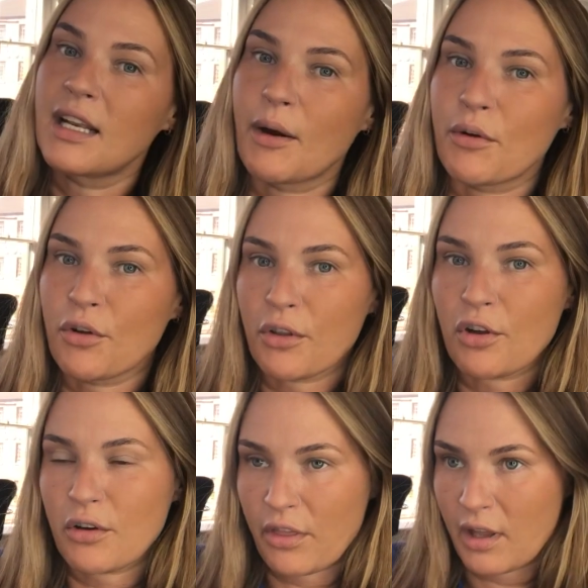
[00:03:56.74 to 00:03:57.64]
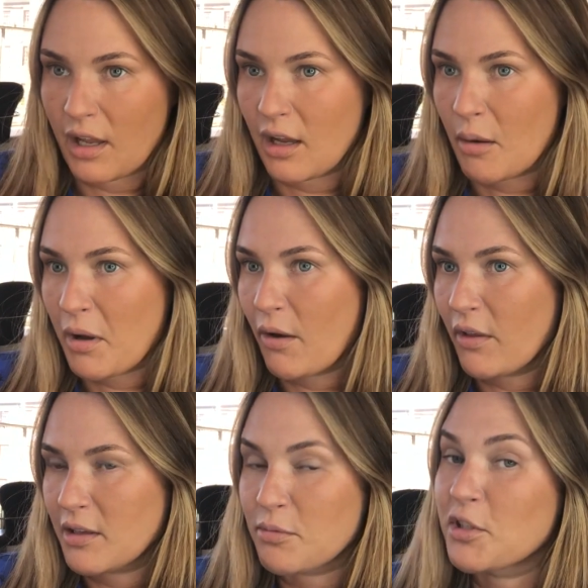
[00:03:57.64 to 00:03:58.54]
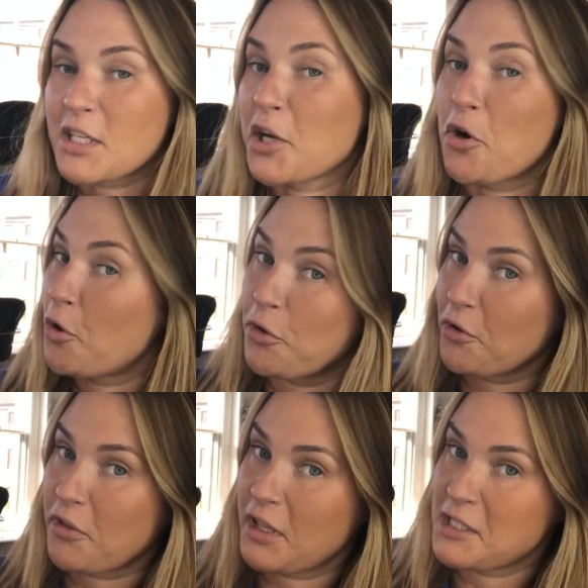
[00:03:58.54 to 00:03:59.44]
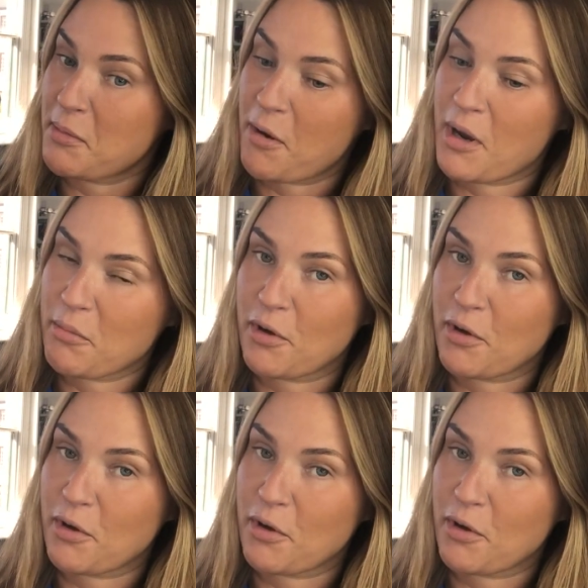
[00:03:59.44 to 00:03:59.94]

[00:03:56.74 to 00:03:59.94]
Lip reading: Now, another good thing about this, I'm going to tell you all the good things about my